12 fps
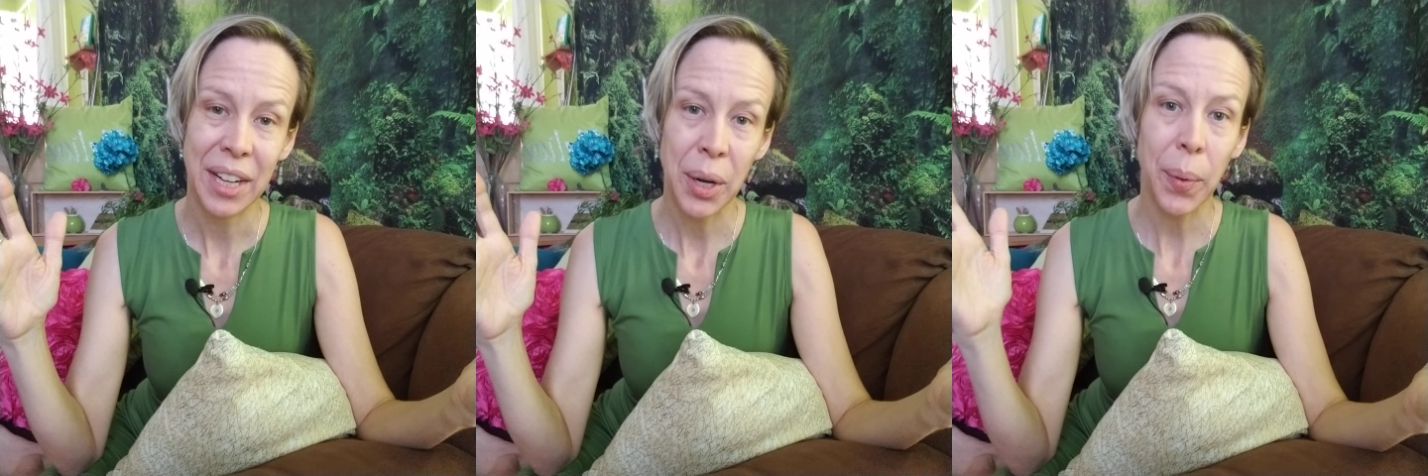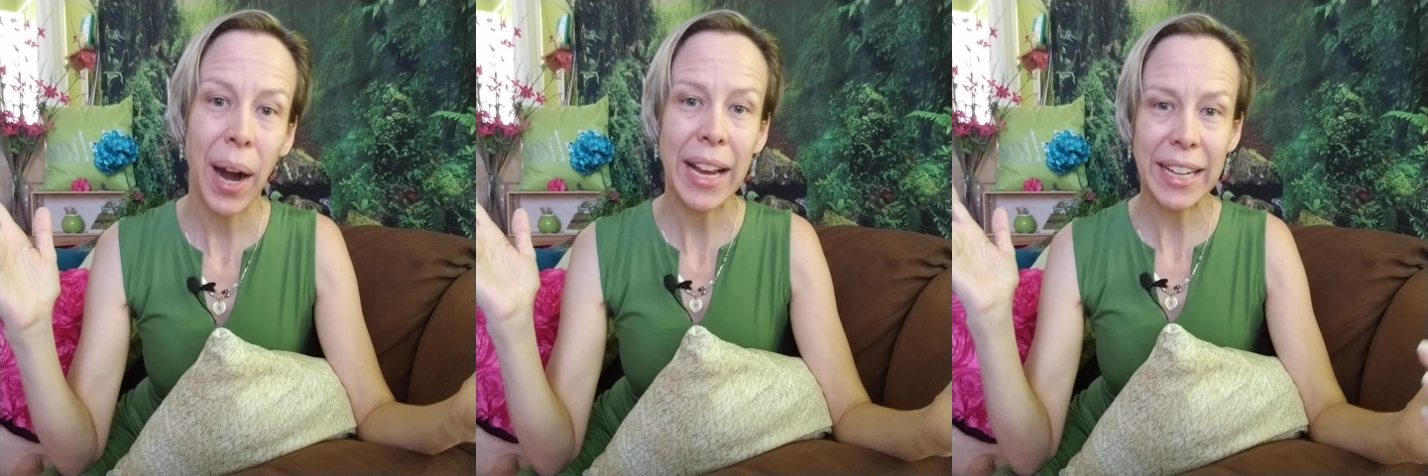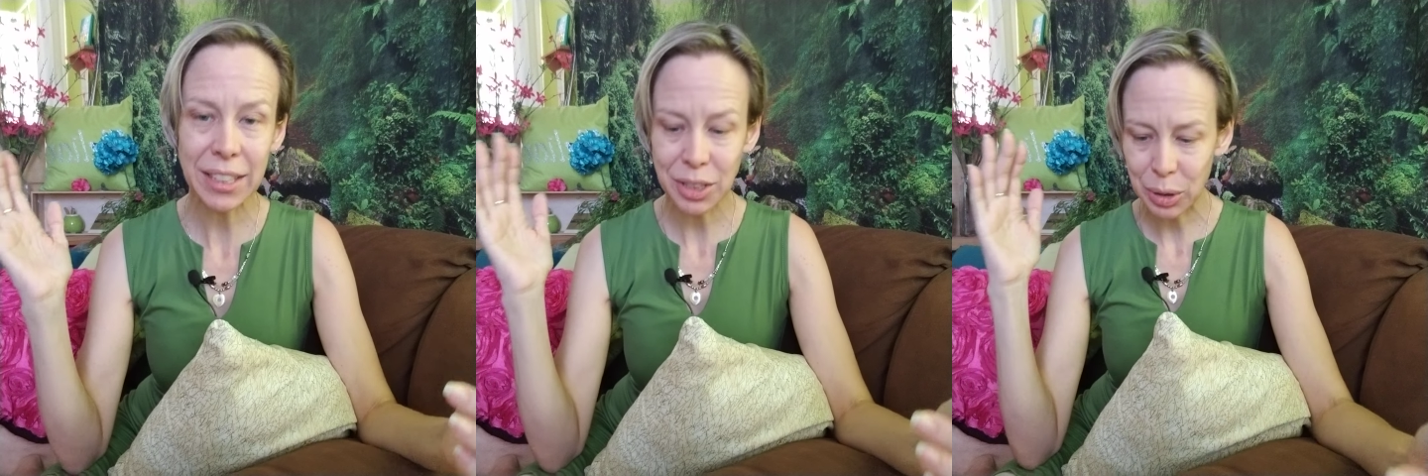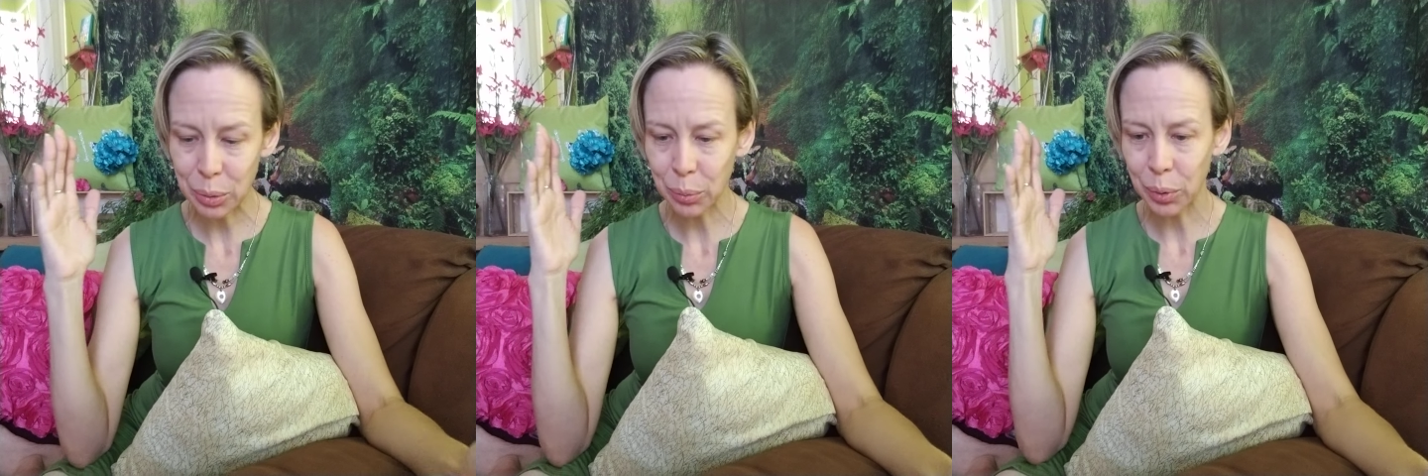where I get
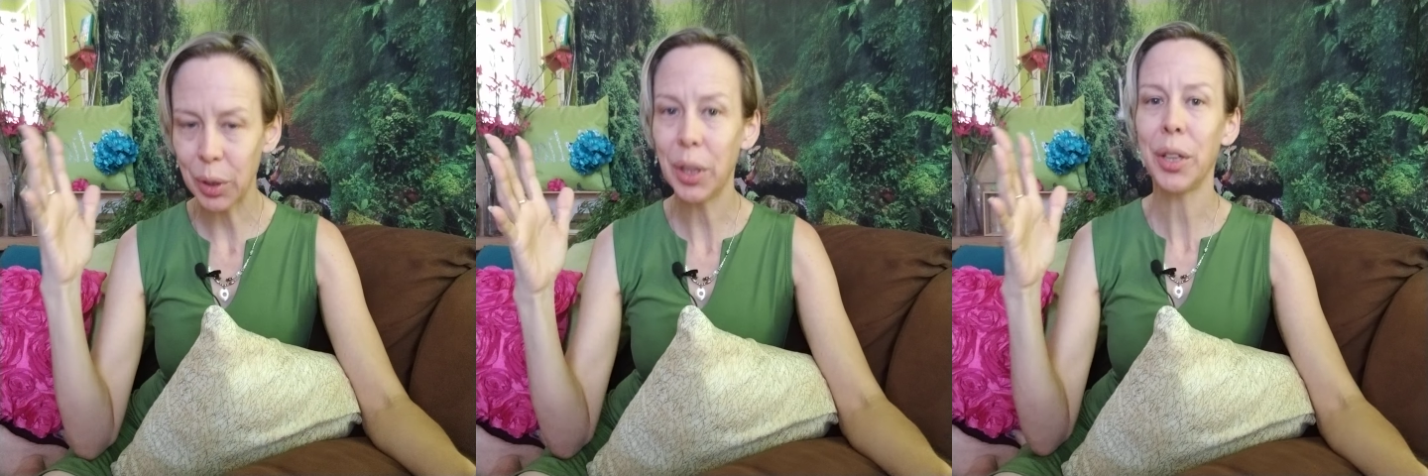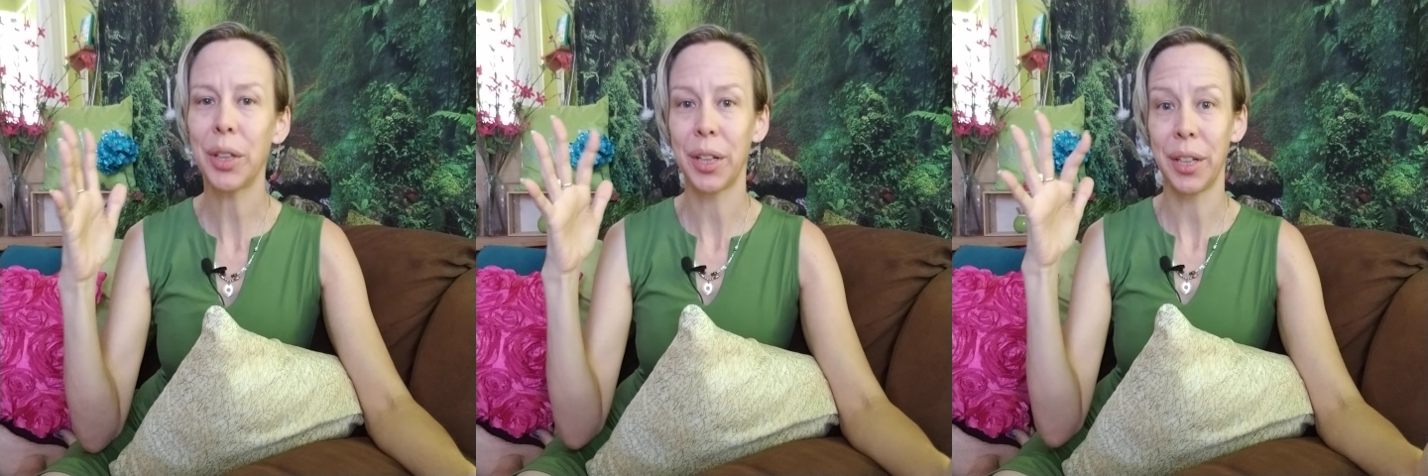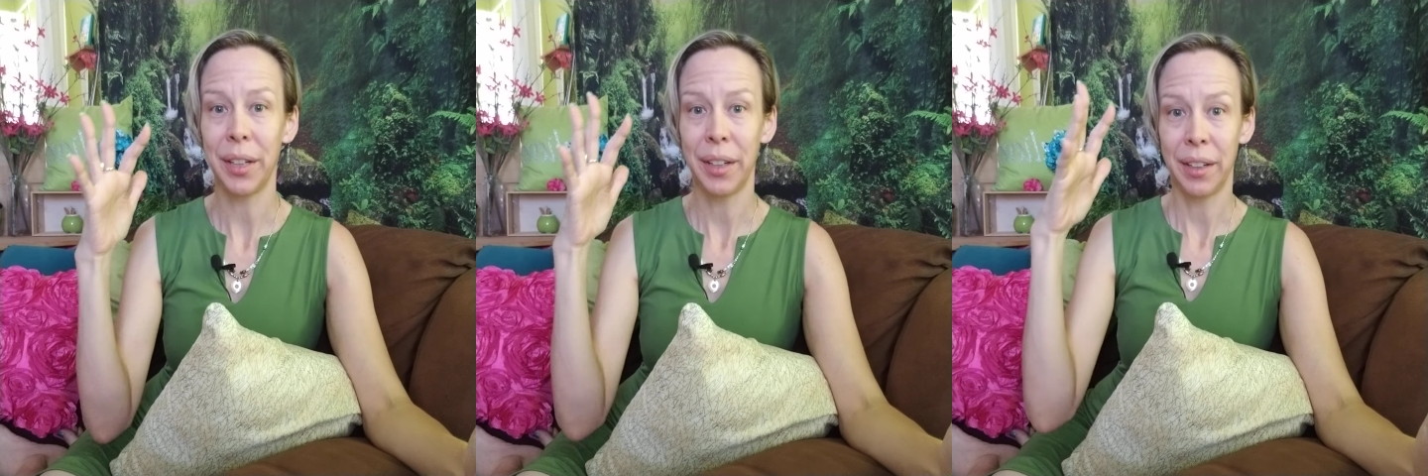to look